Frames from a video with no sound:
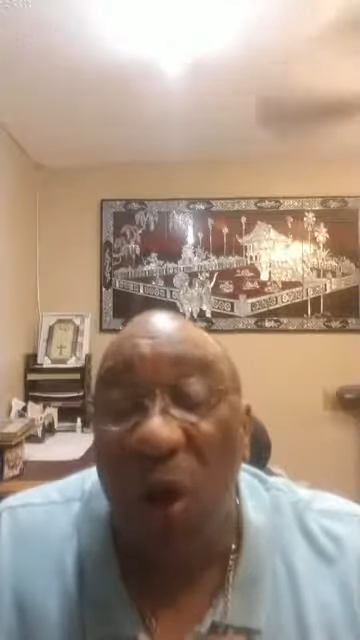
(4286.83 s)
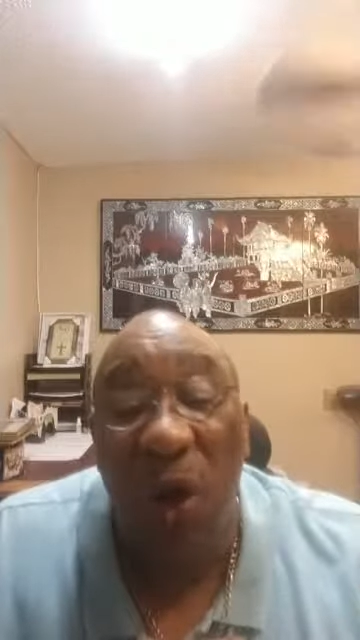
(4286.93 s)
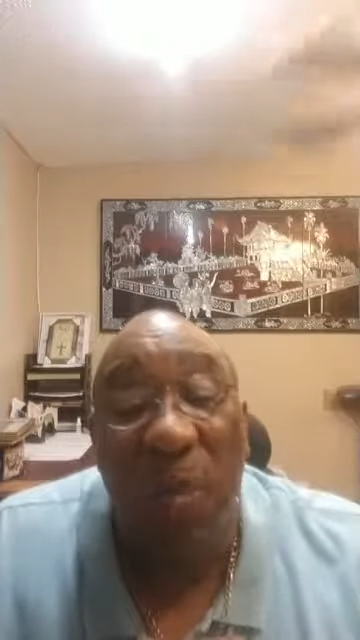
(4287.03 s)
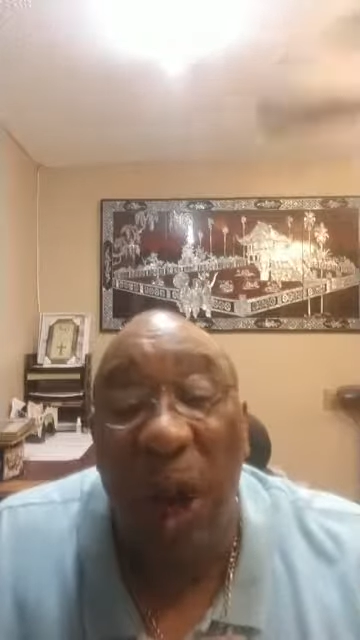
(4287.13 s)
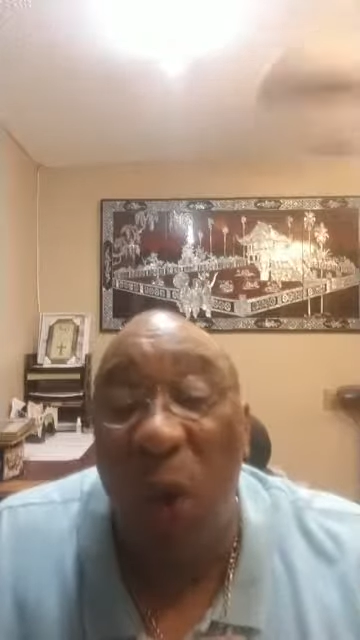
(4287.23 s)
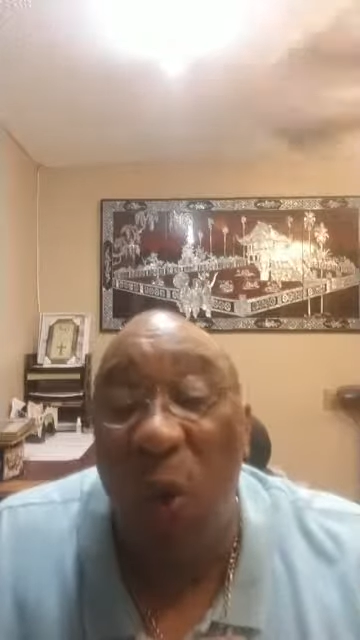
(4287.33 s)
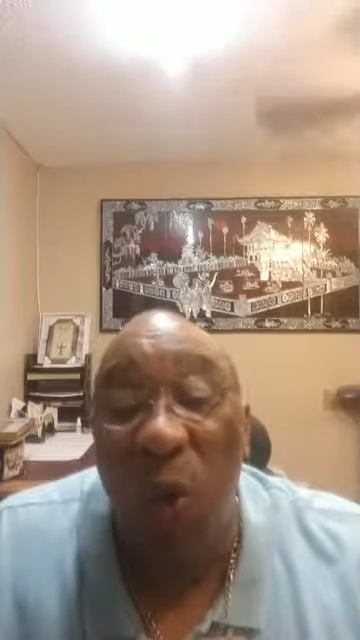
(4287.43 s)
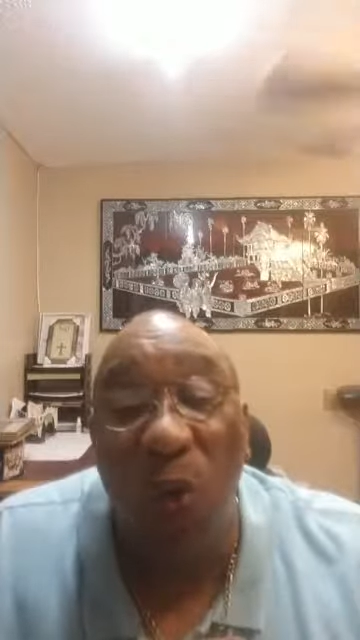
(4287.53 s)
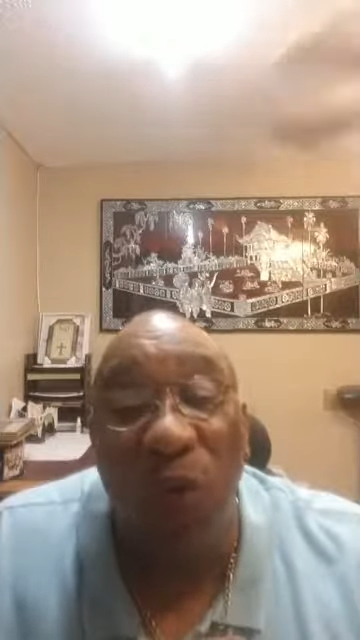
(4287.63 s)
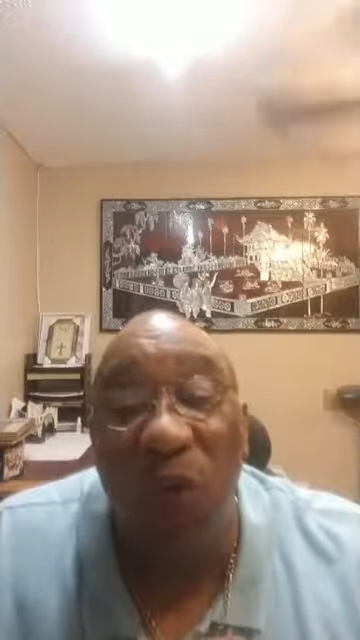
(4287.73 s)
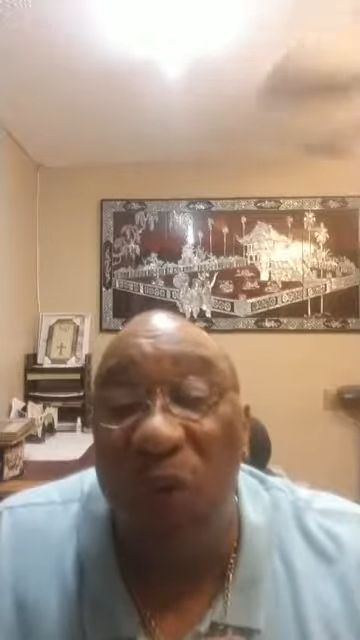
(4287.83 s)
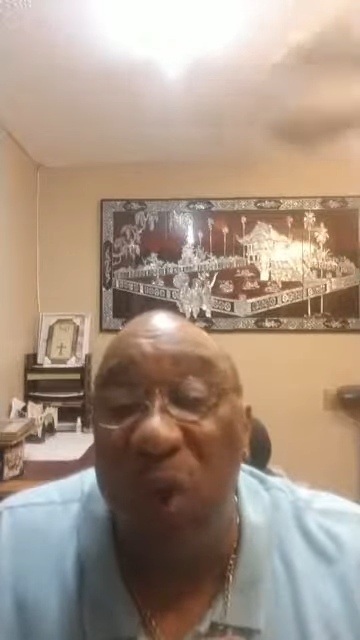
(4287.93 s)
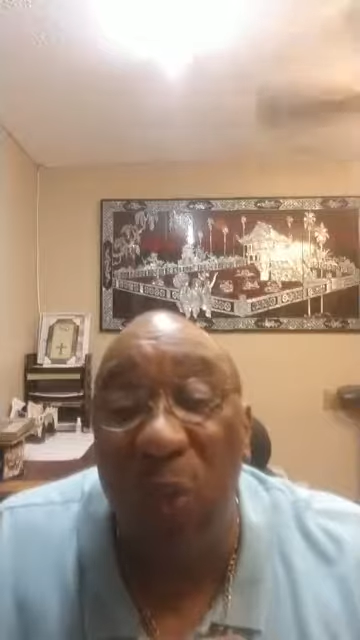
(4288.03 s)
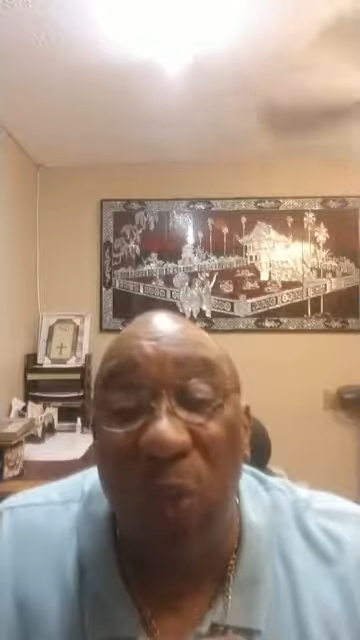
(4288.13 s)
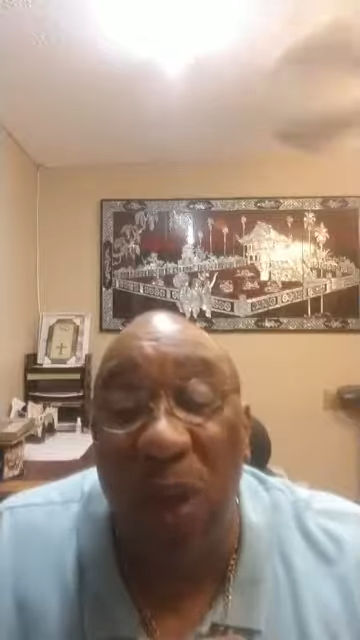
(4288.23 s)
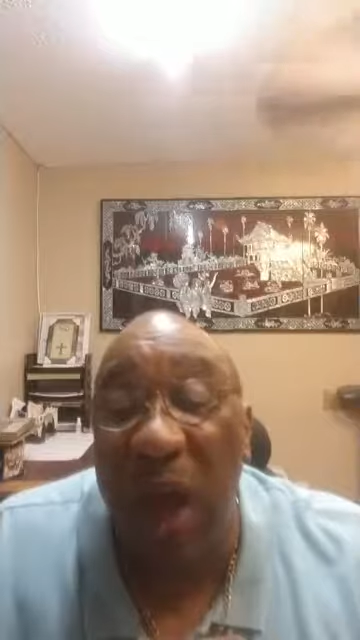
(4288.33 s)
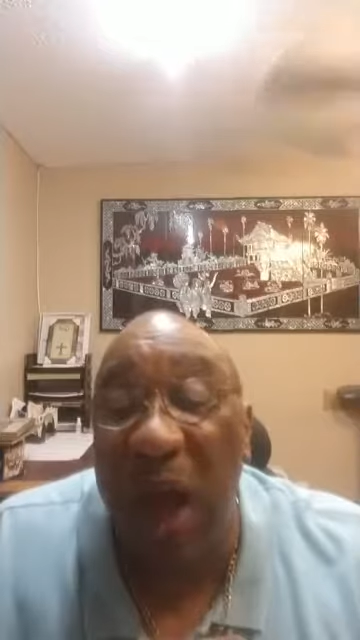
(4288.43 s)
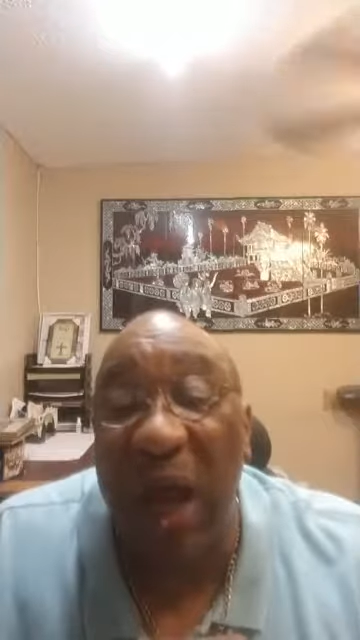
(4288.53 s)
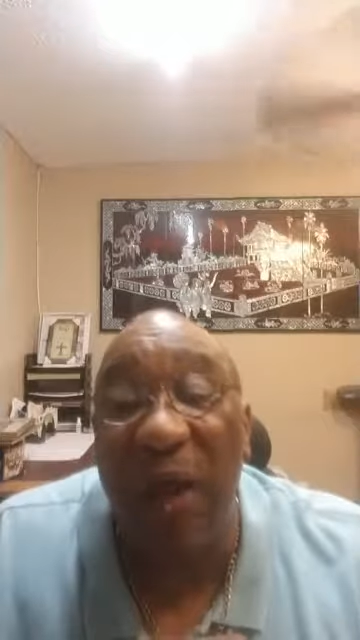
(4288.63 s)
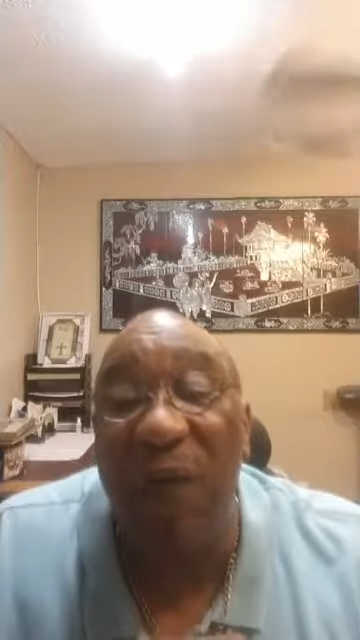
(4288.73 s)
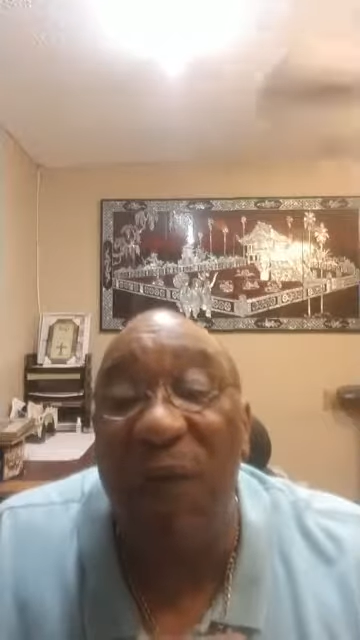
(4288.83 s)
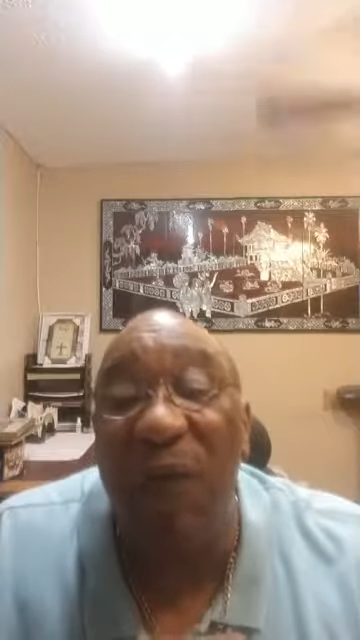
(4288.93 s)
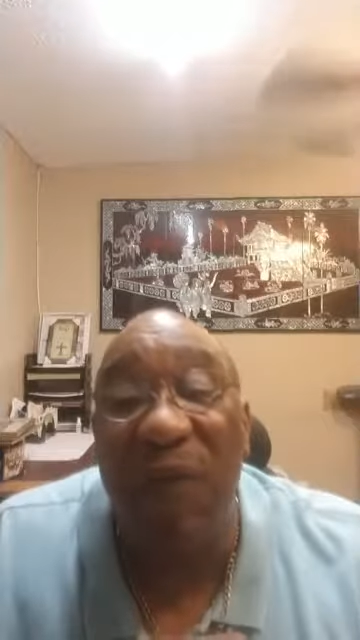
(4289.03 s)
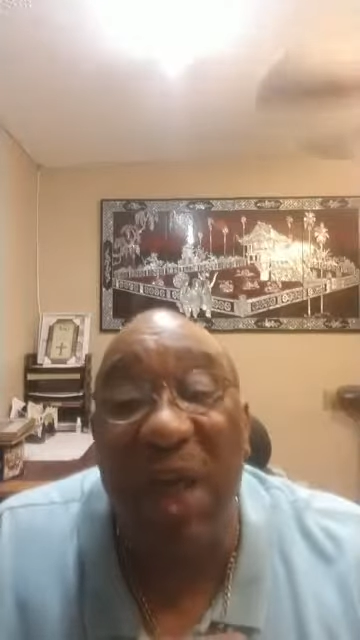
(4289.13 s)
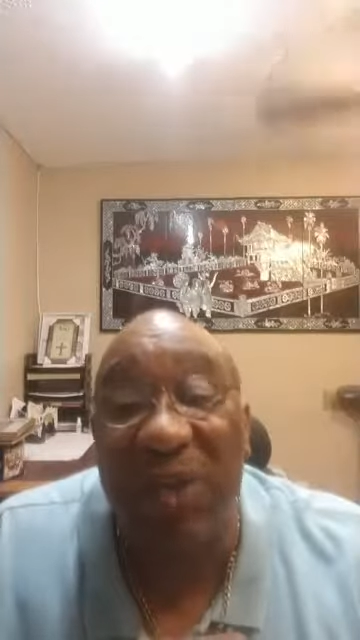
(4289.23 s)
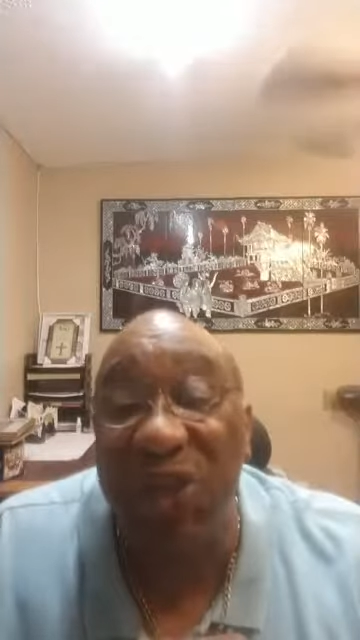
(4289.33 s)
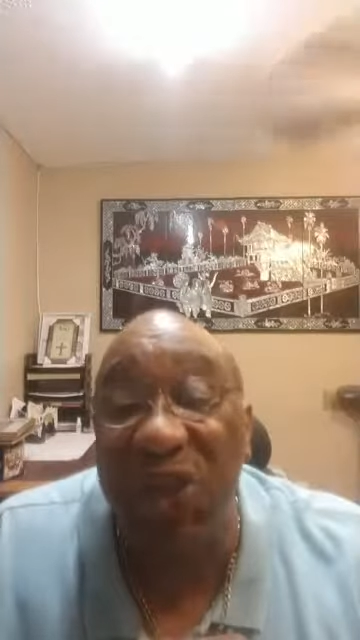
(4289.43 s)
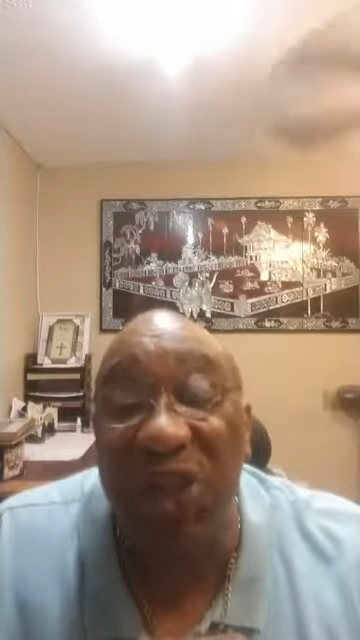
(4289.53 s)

Of my own free will, I confess